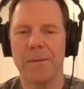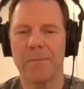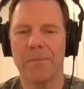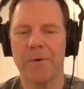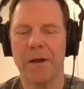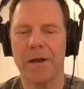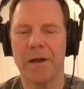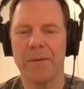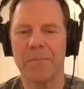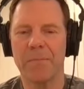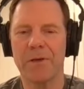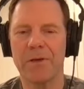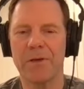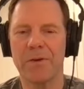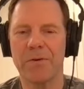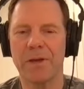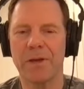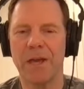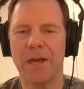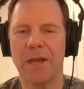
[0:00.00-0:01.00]
right? But
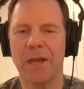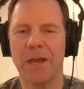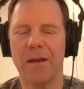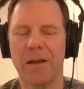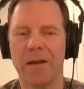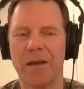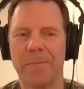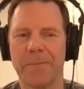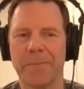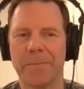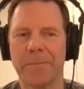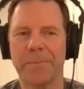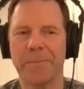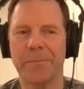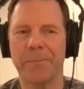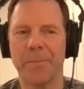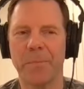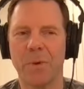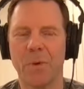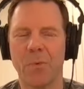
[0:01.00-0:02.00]
you can't,
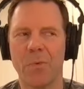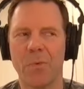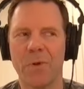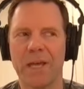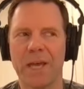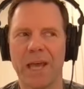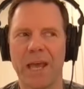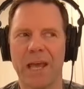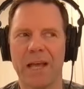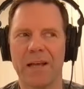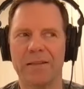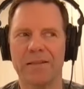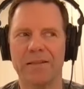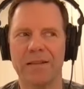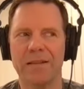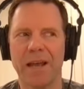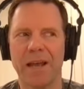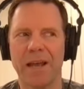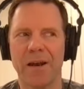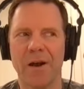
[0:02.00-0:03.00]
we can't
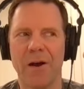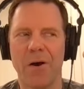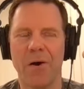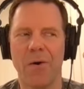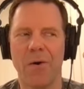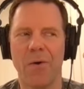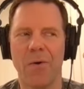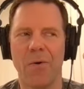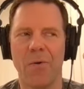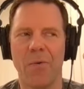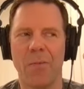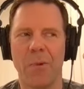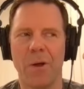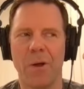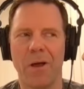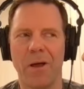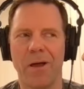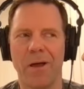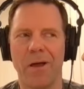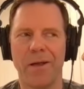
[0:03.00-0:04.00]
stay at home,
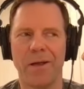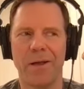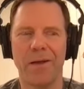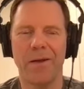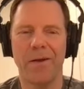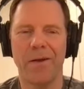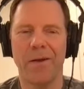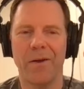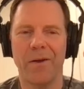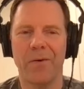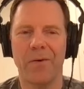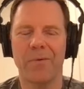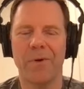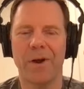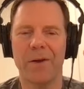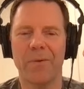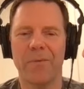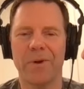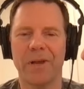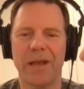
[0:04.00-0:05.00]

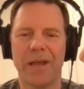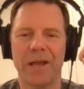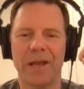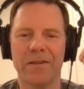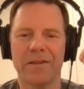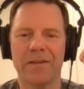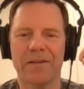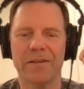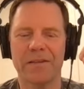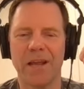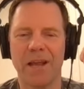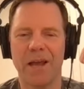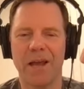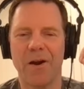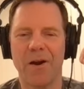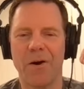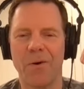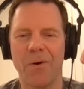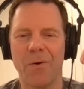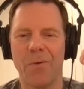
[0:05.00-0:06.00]
right? We can't stay at
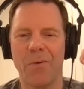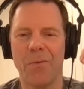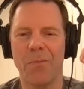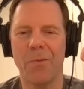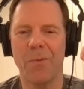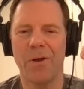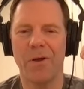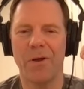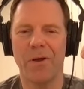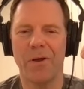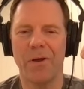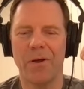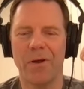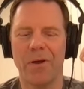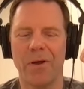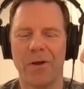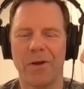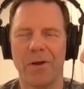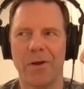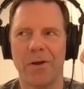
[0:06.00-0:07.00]
home
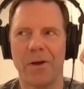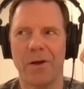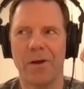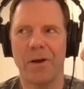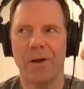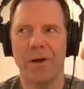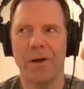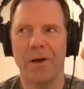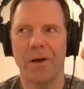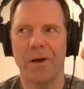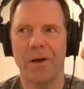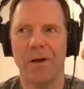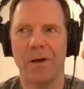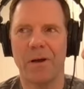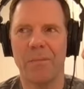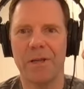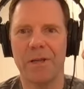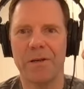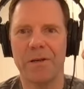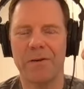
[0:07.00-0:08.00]
uh, I
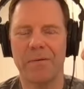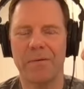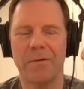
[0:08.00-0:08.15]
mean,